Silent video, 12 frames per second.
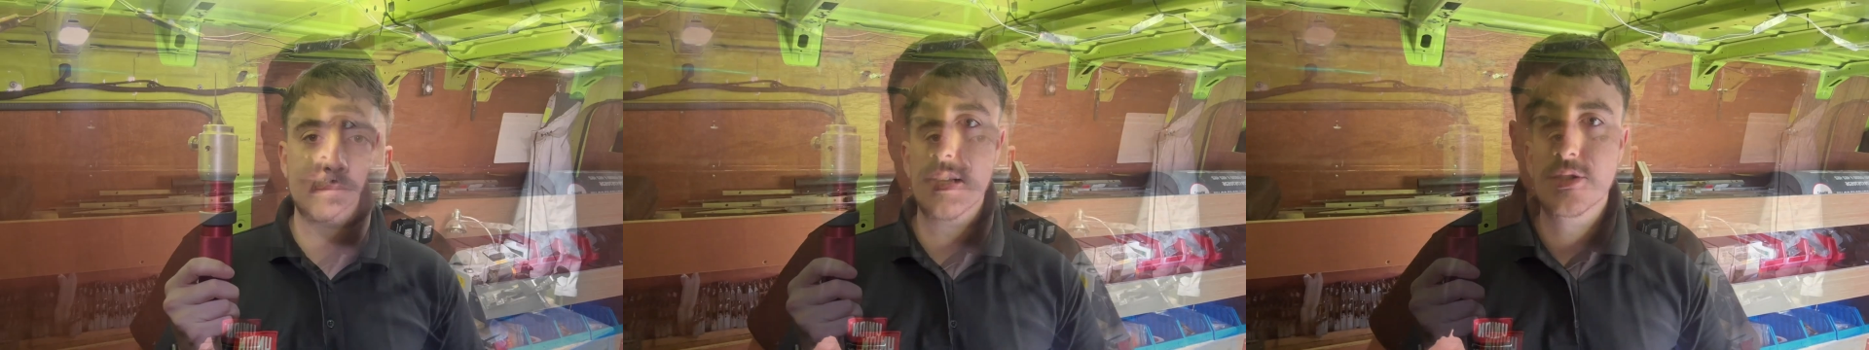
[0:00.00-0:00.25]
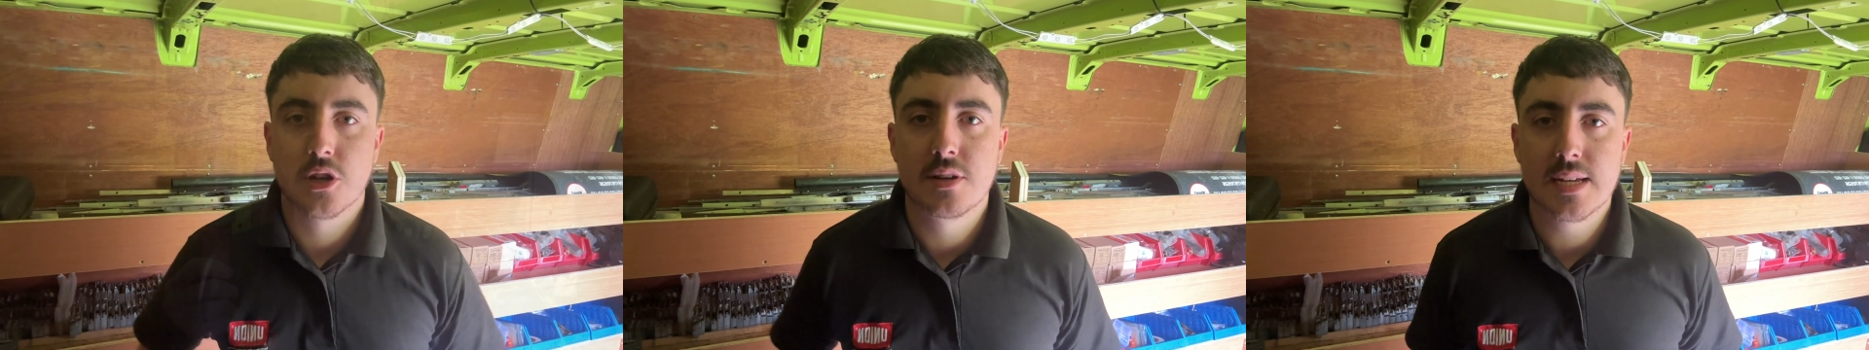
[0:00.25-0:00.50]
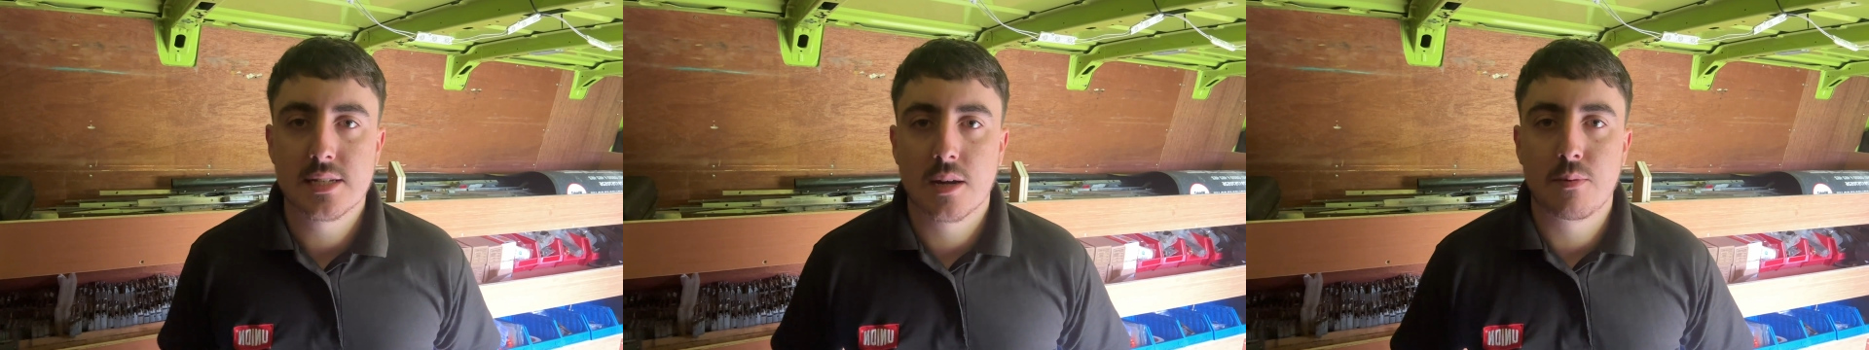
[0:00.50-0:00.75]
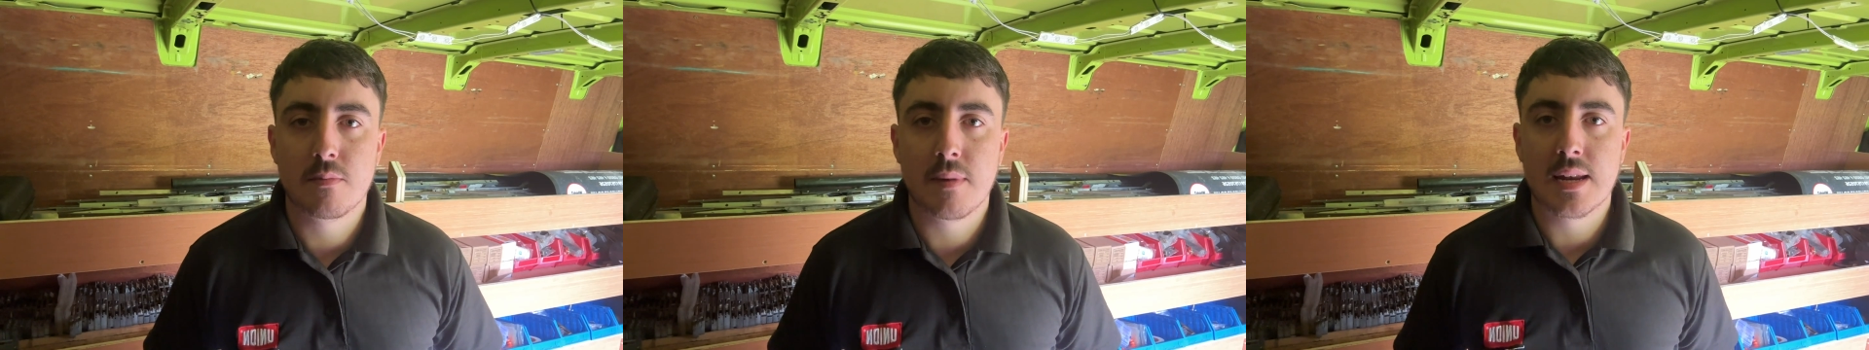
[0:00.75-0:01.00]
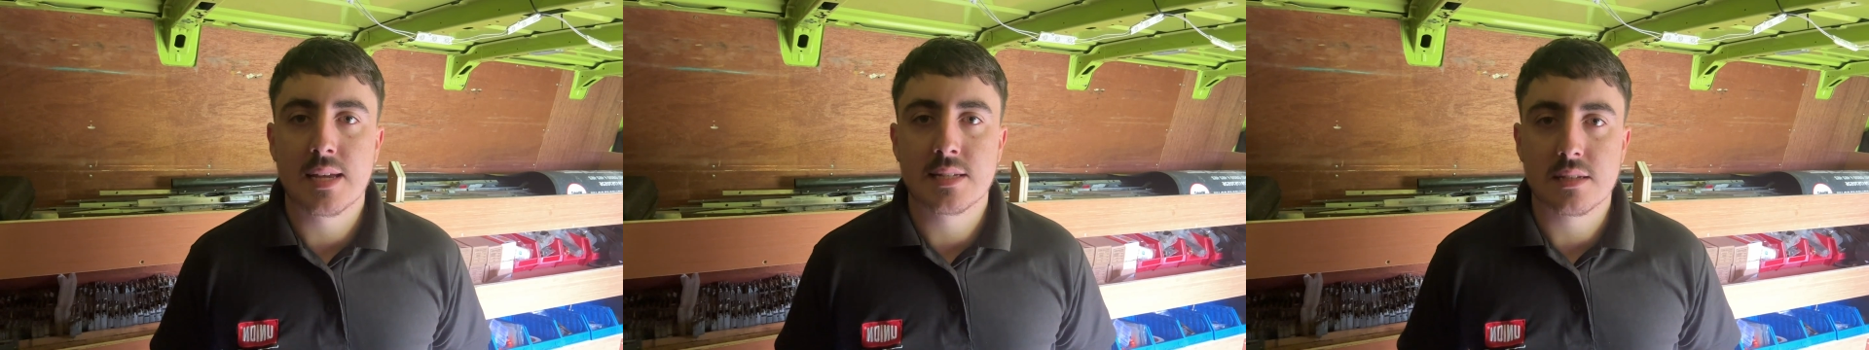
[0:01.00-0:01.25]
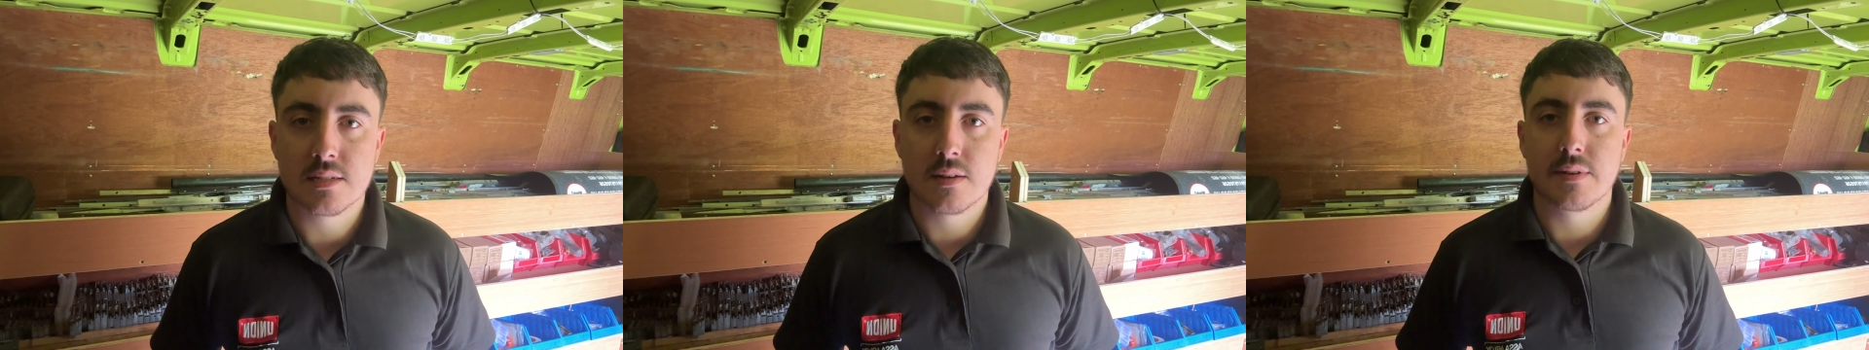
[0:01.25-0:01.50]
So next up on my list
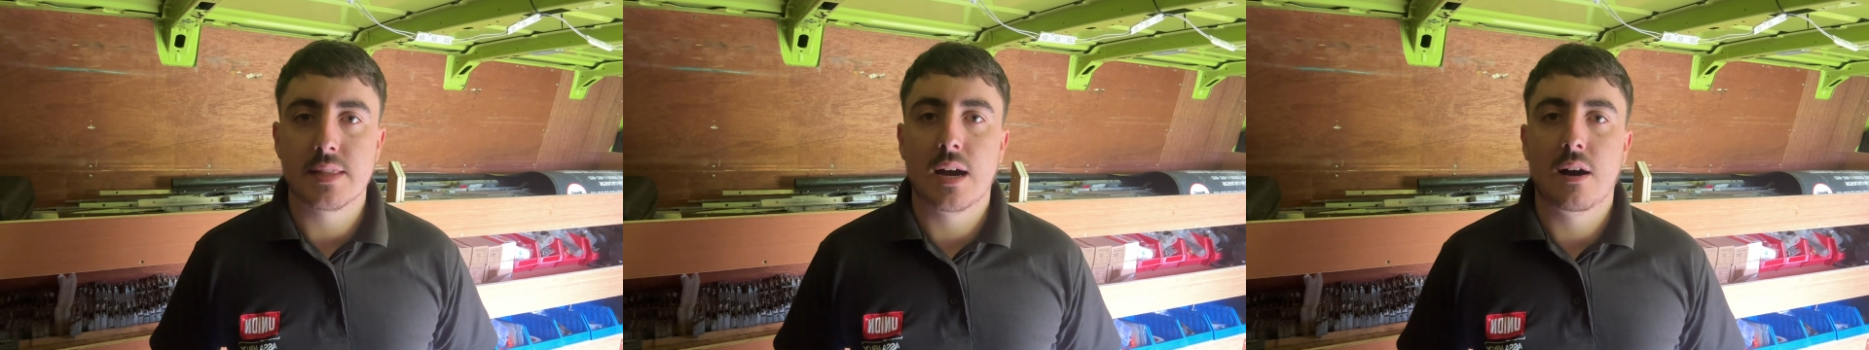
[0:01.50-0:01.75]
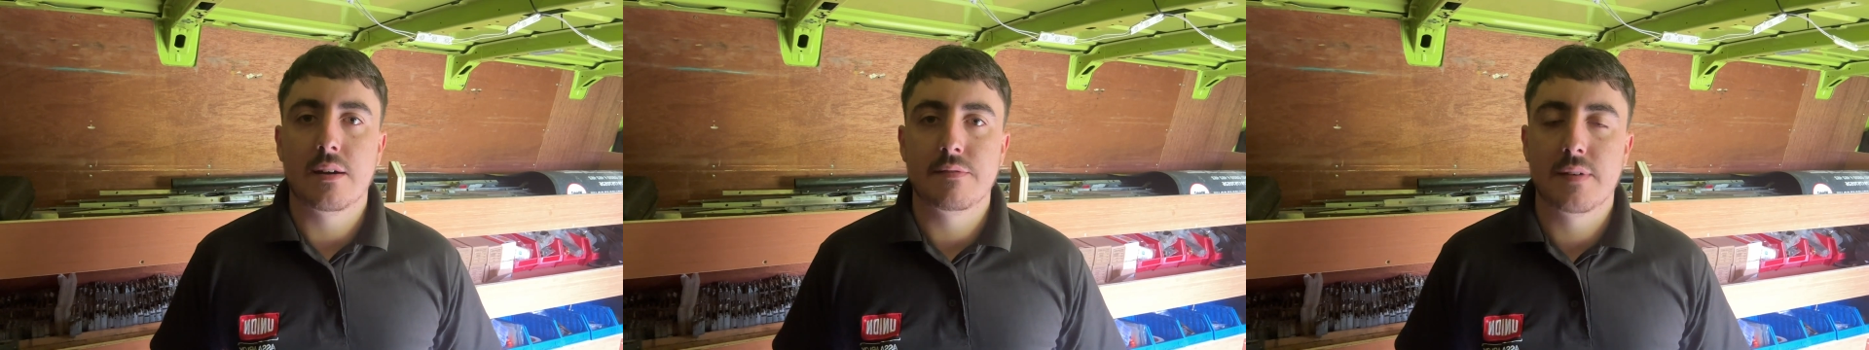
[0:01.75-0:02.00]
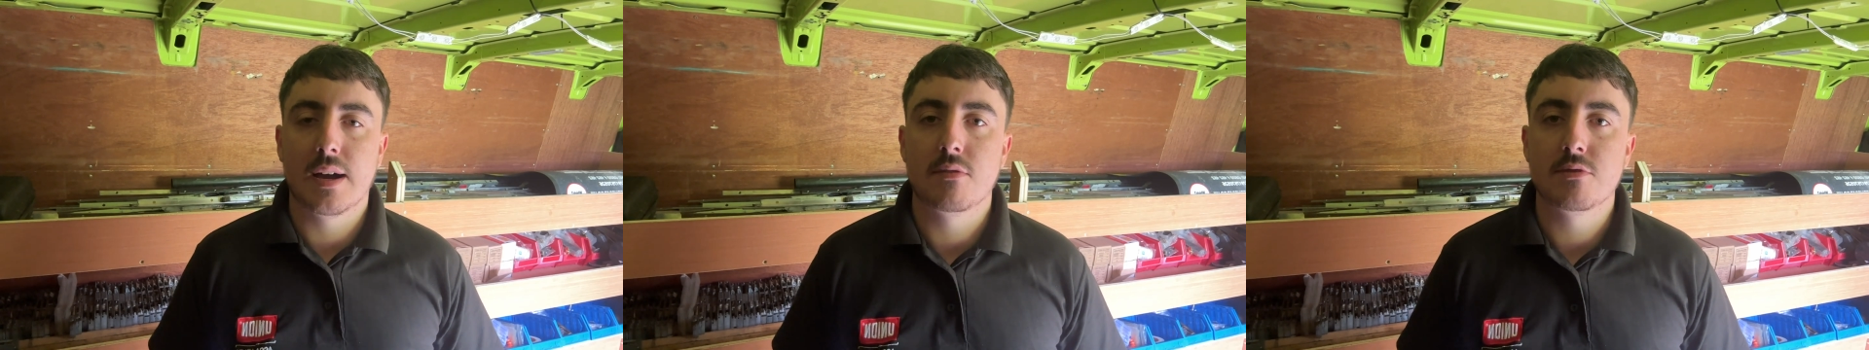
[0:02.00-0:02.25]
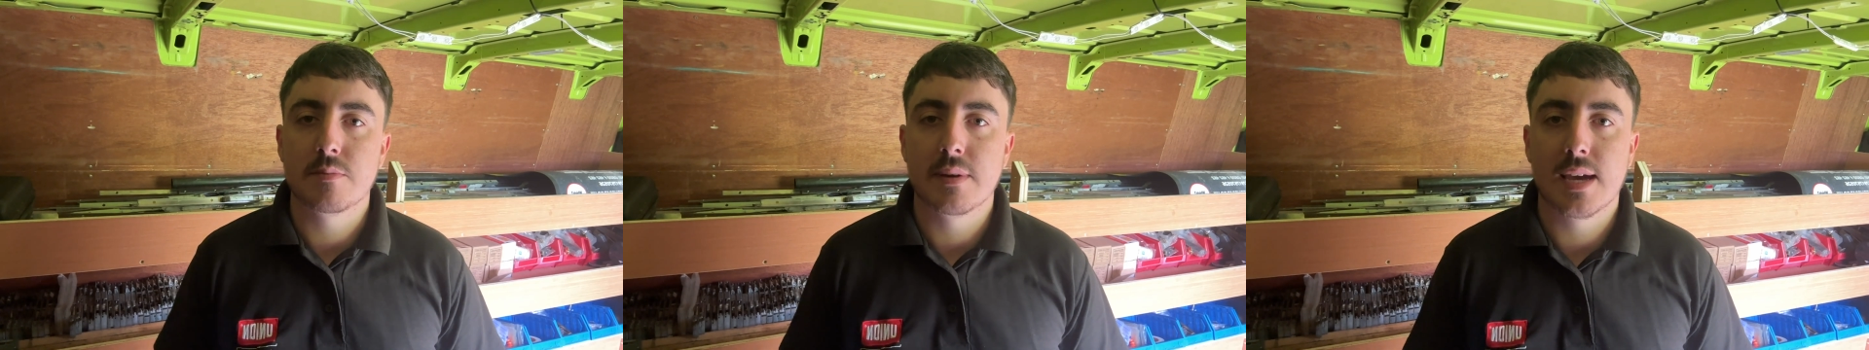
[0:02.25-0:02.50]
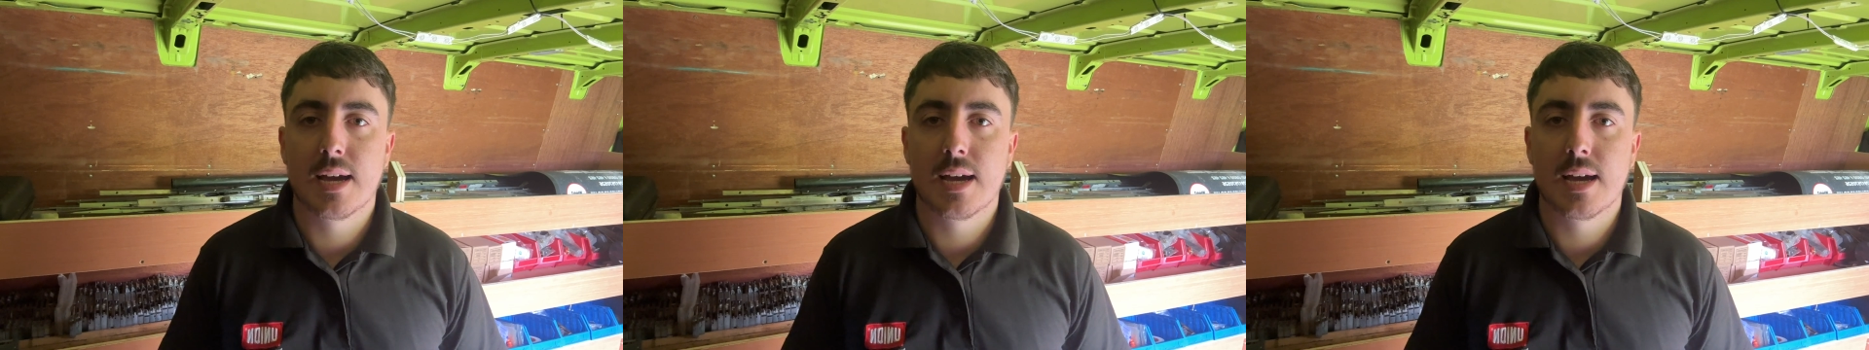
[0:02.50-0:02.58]
is something that I've found to be